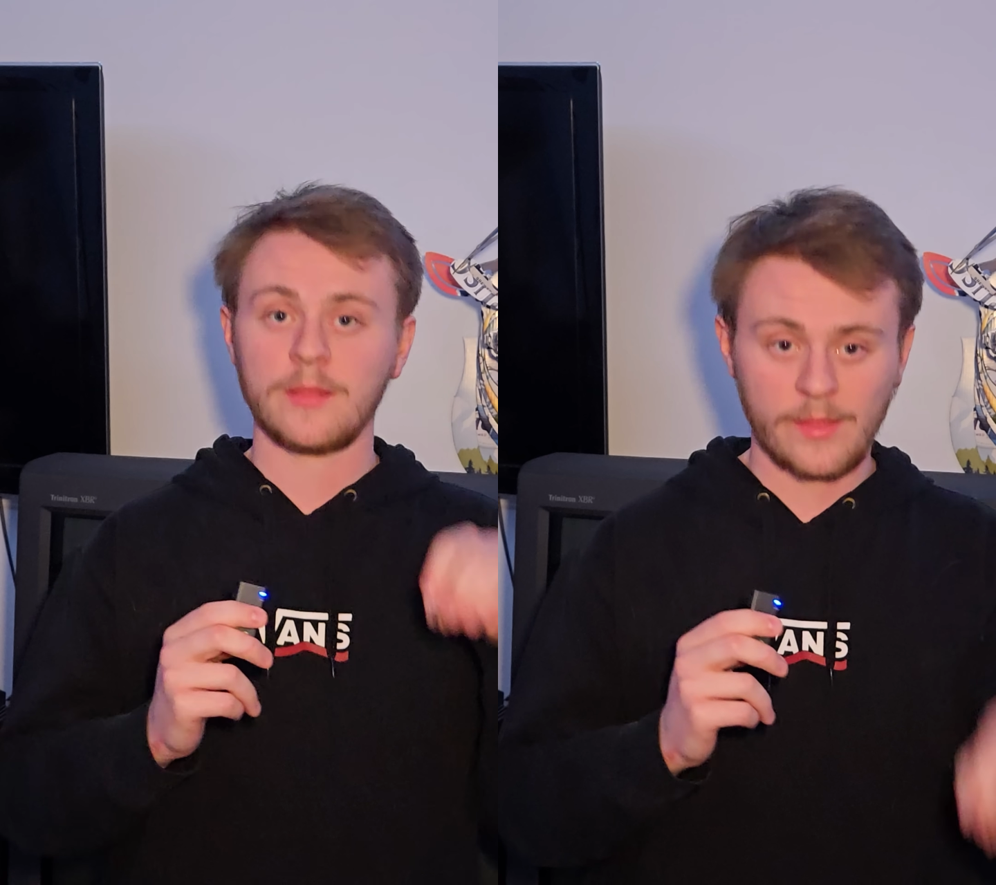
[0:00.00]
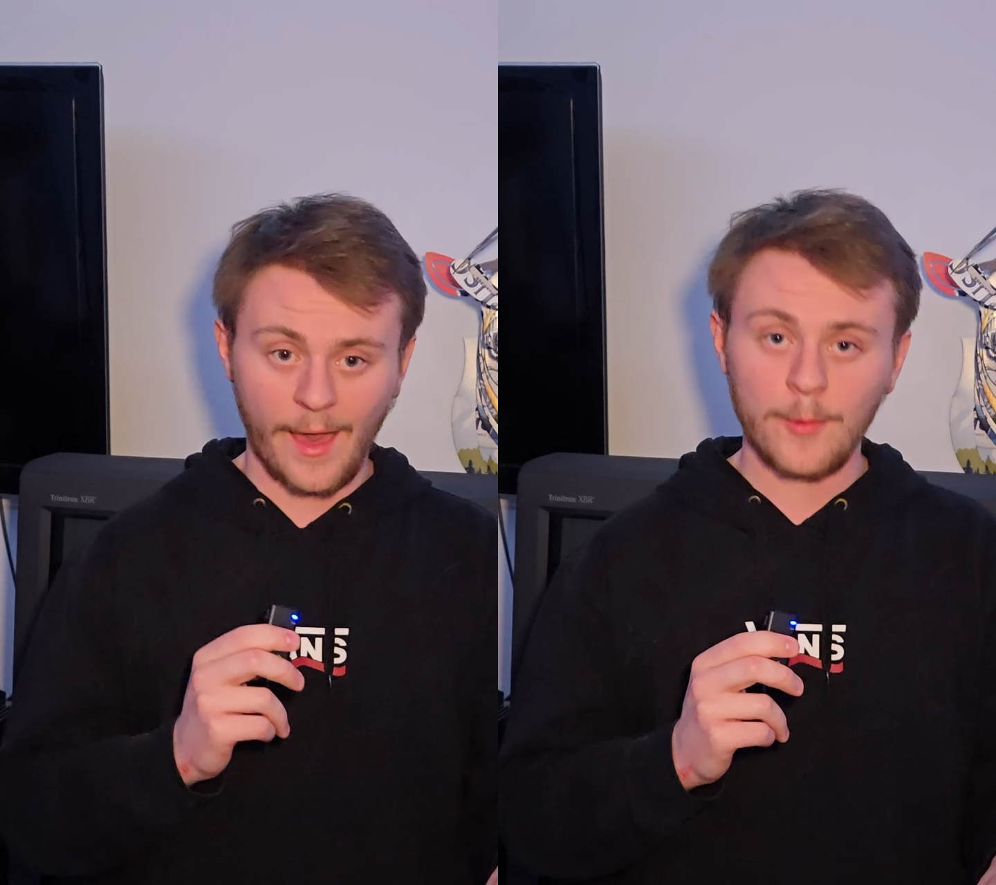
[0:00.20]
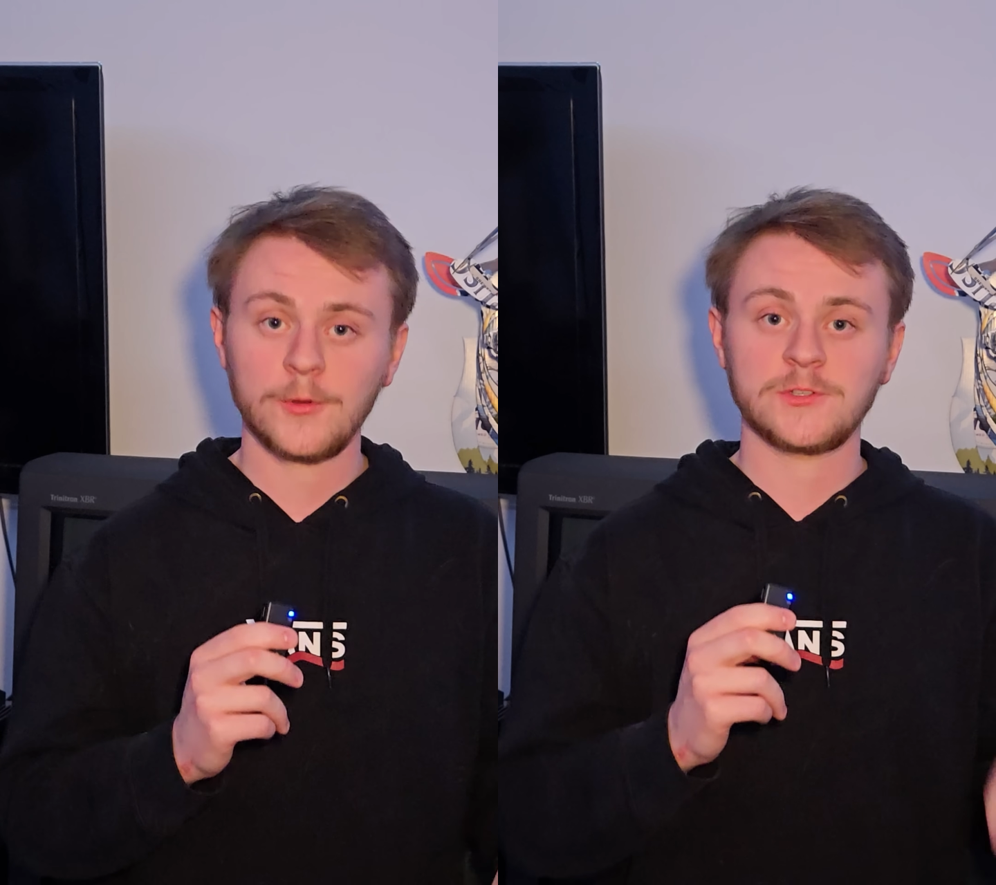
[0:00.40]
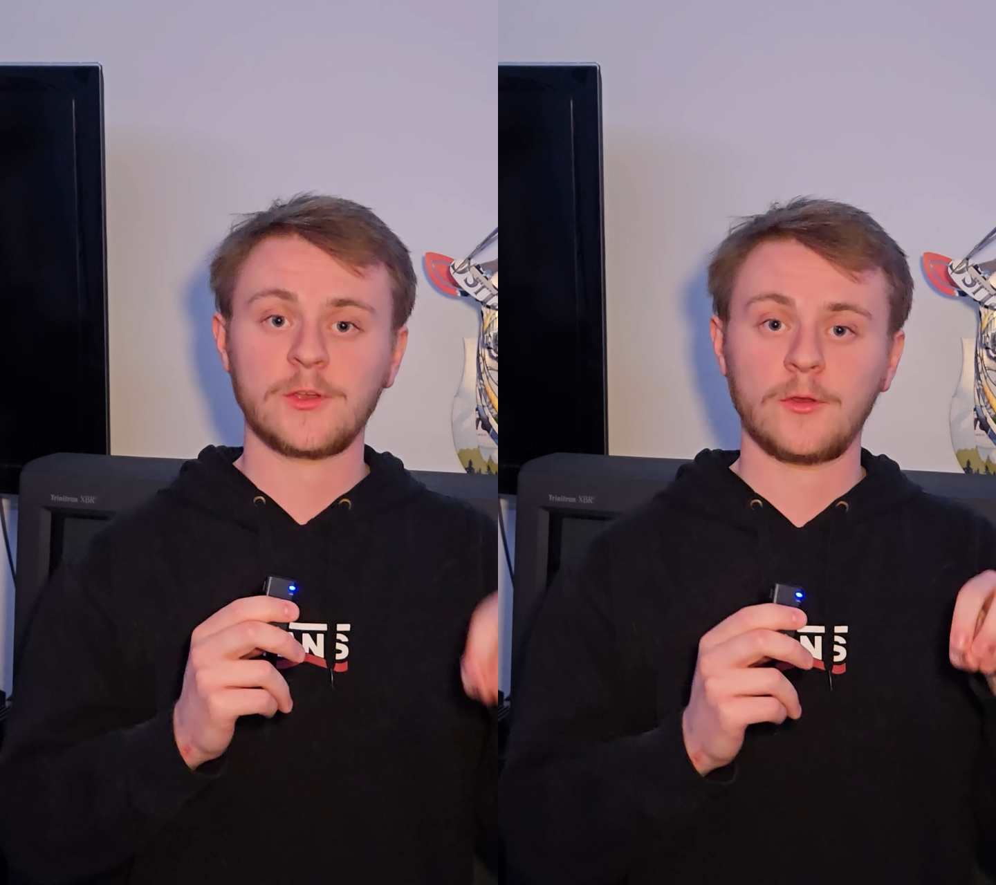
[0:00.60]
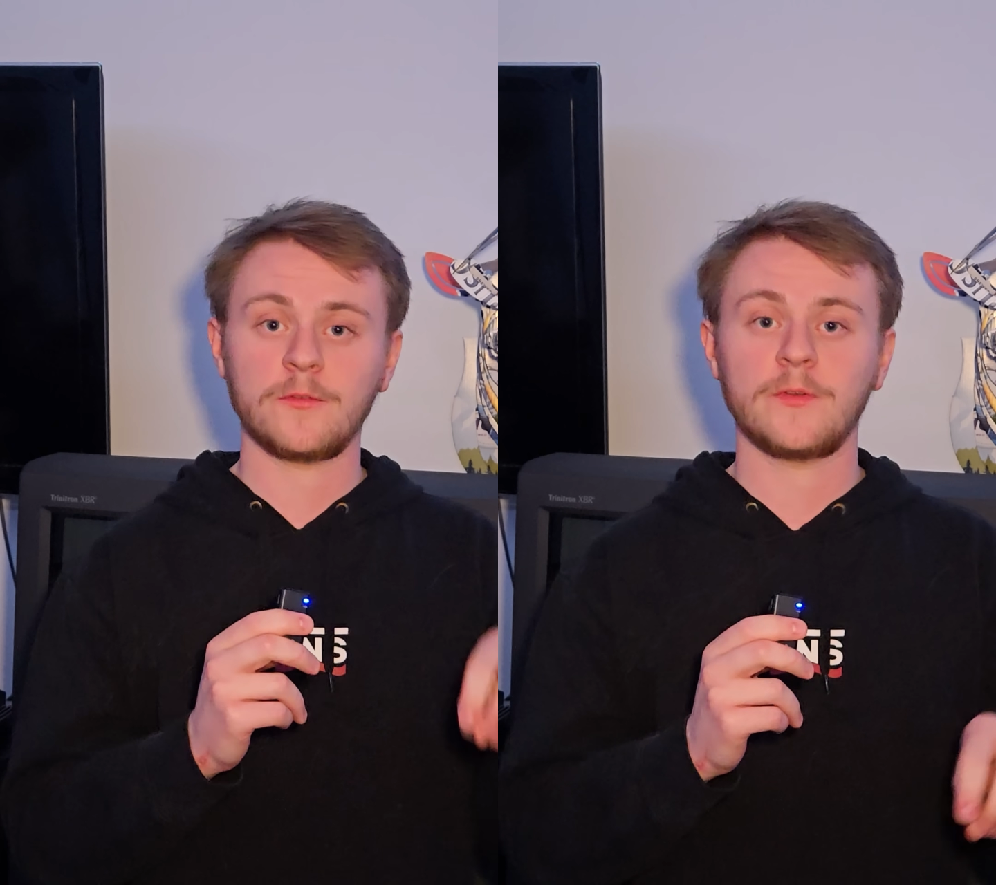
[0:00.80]
that was a
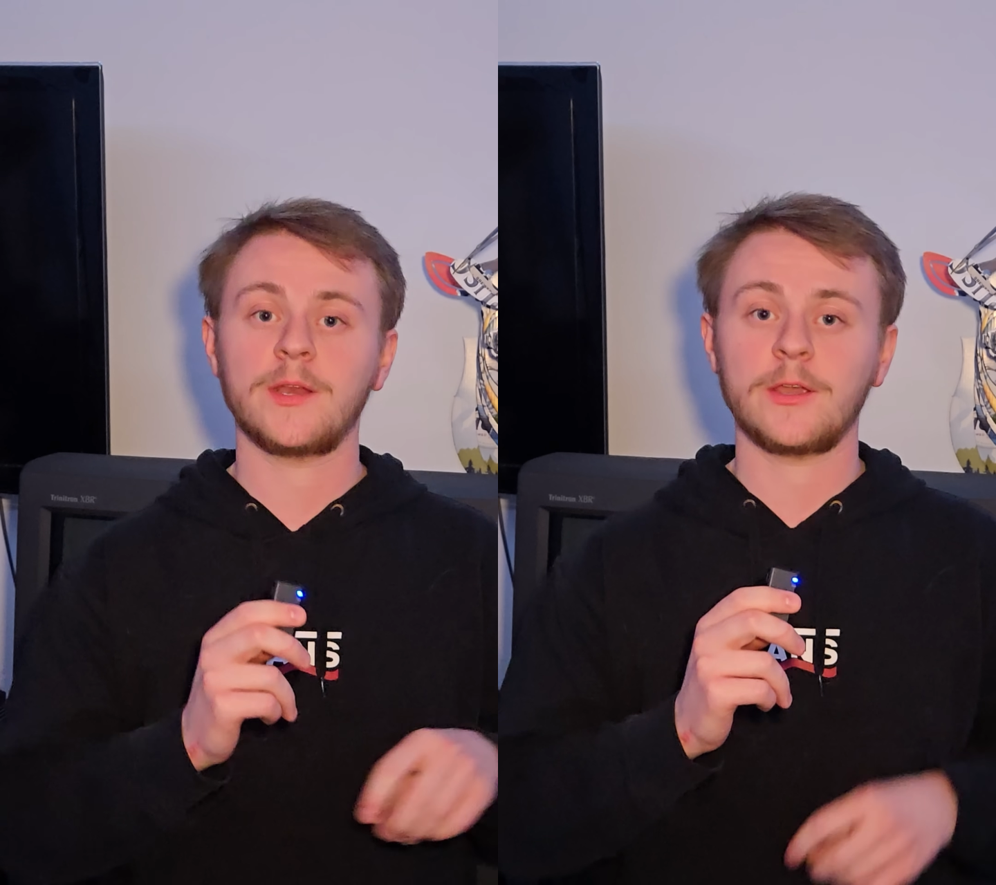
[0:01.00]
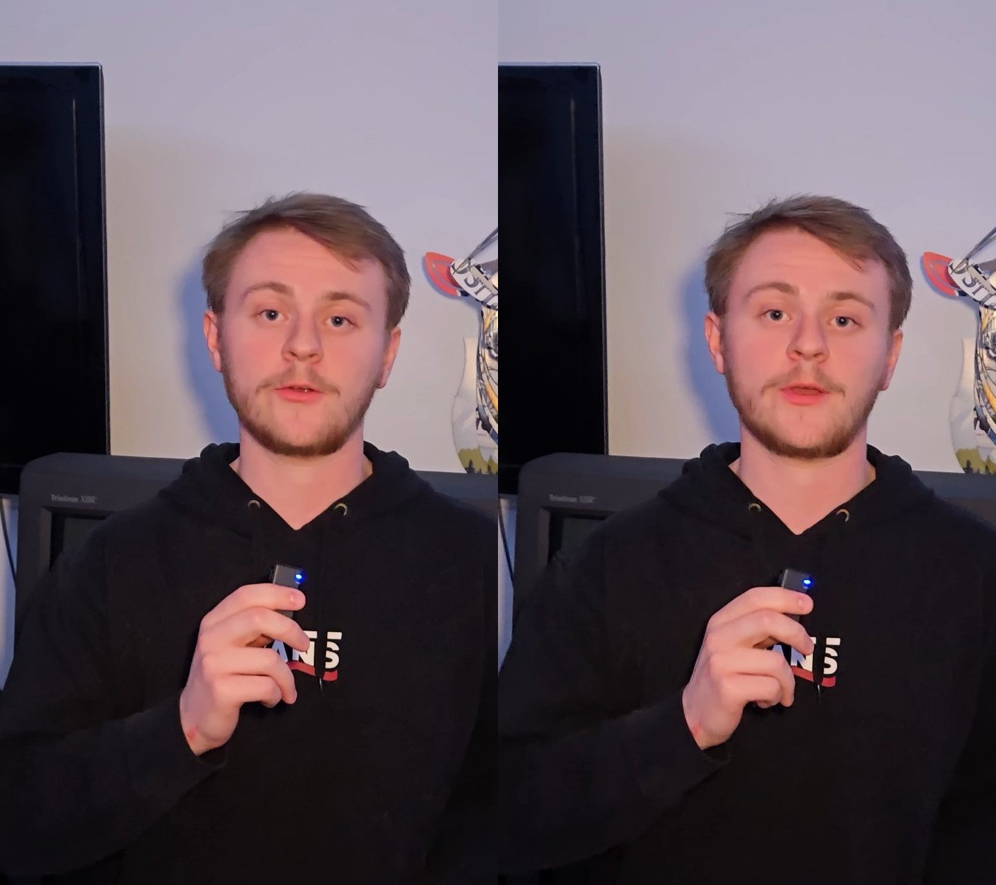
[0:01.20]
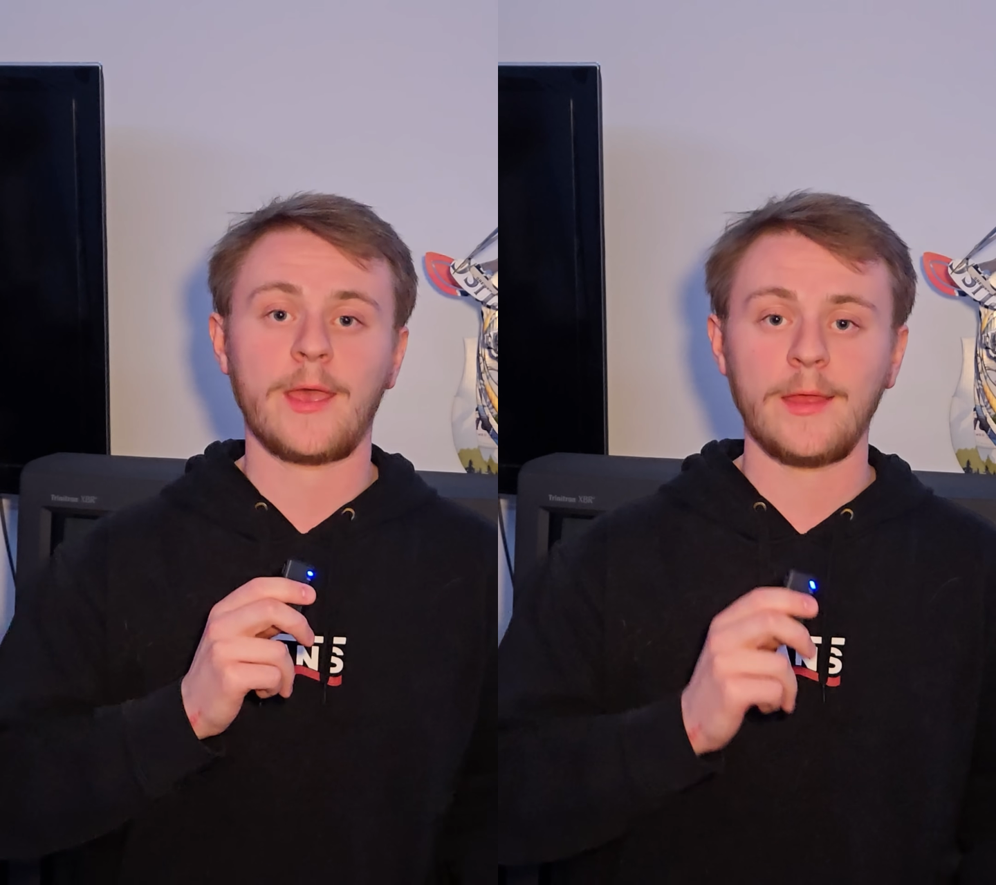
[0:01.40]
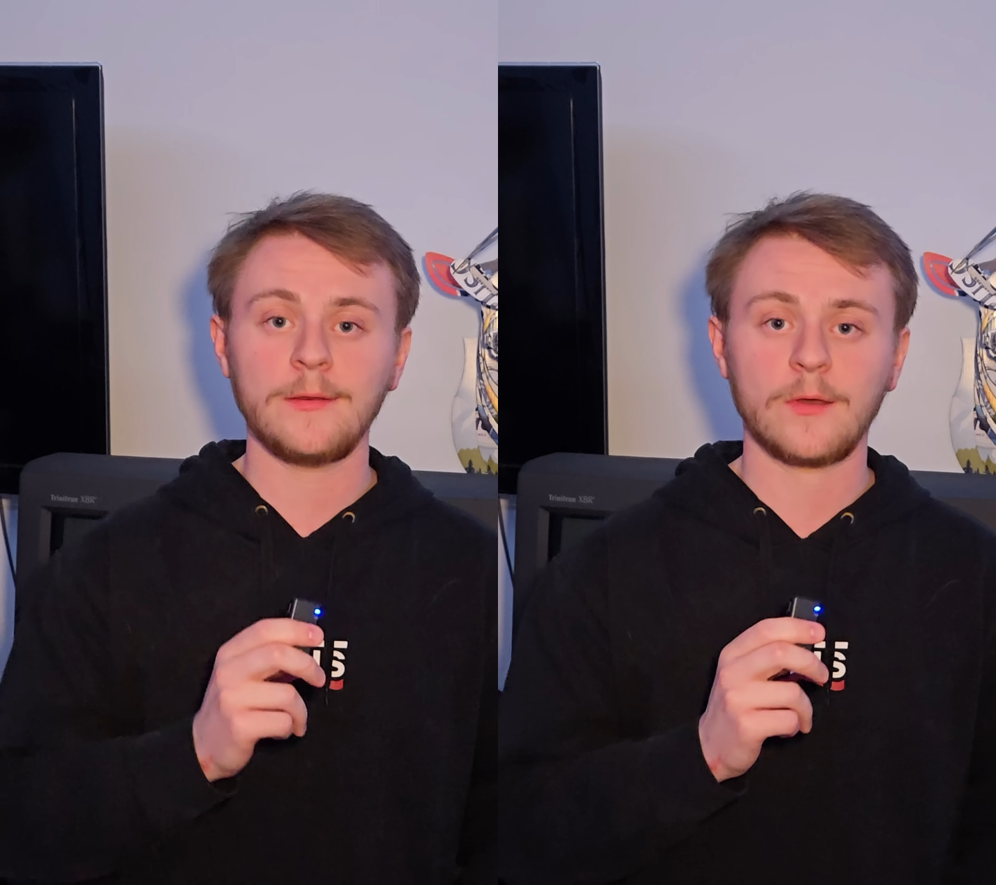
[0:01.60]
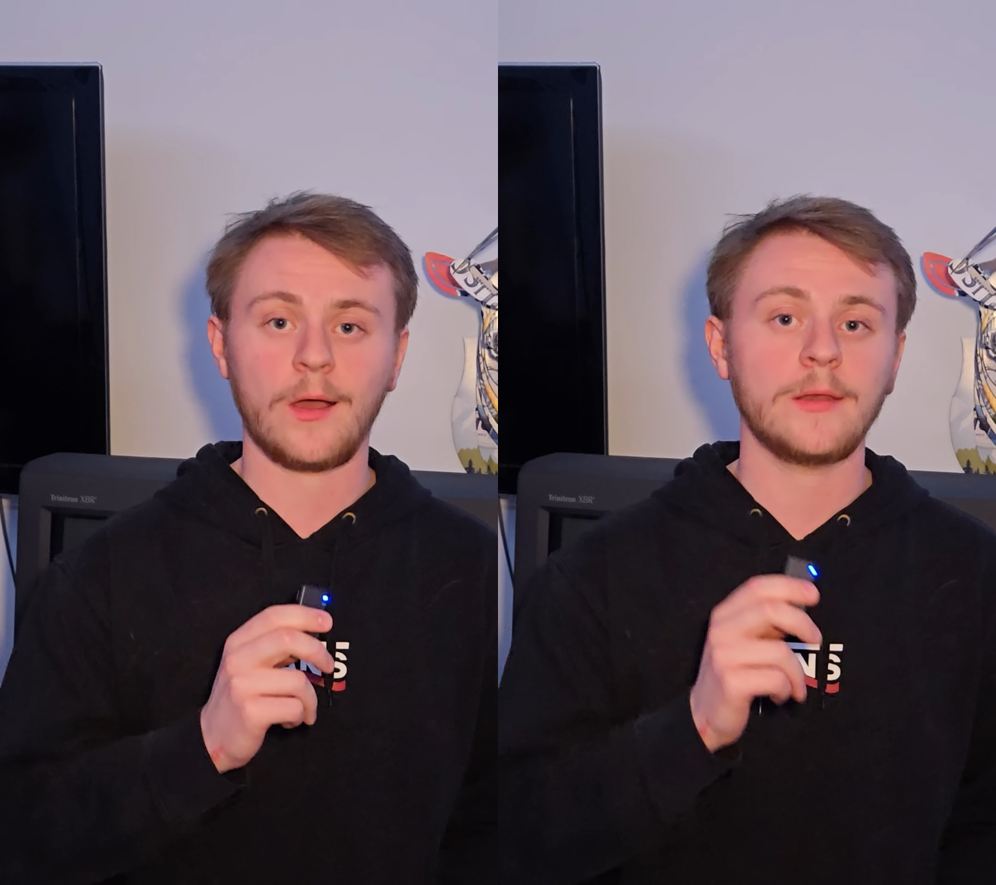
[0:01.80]
good video to
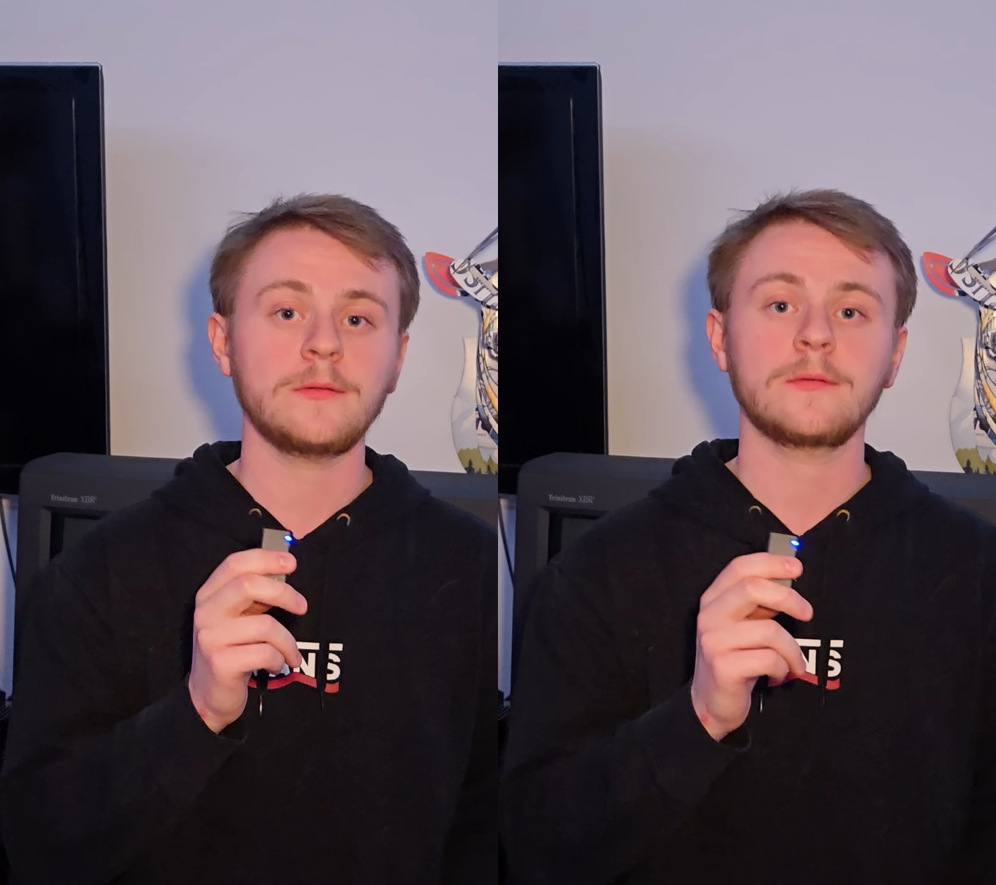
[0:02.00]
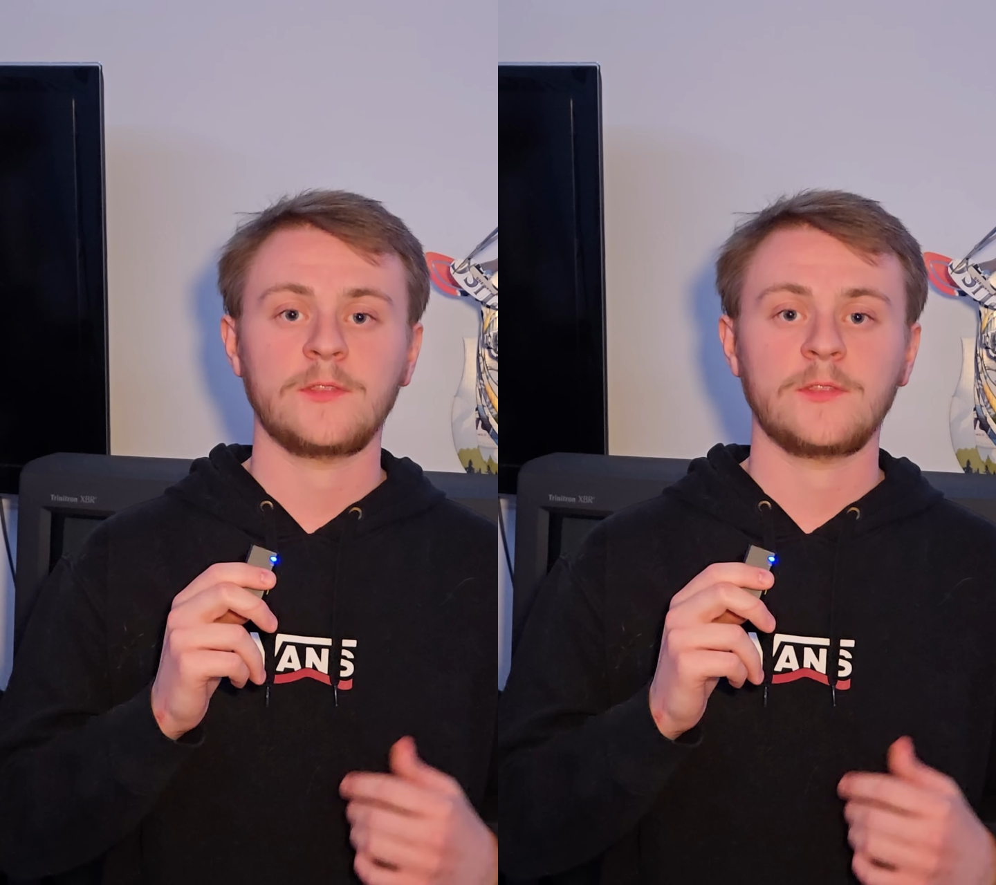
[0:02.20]
end on,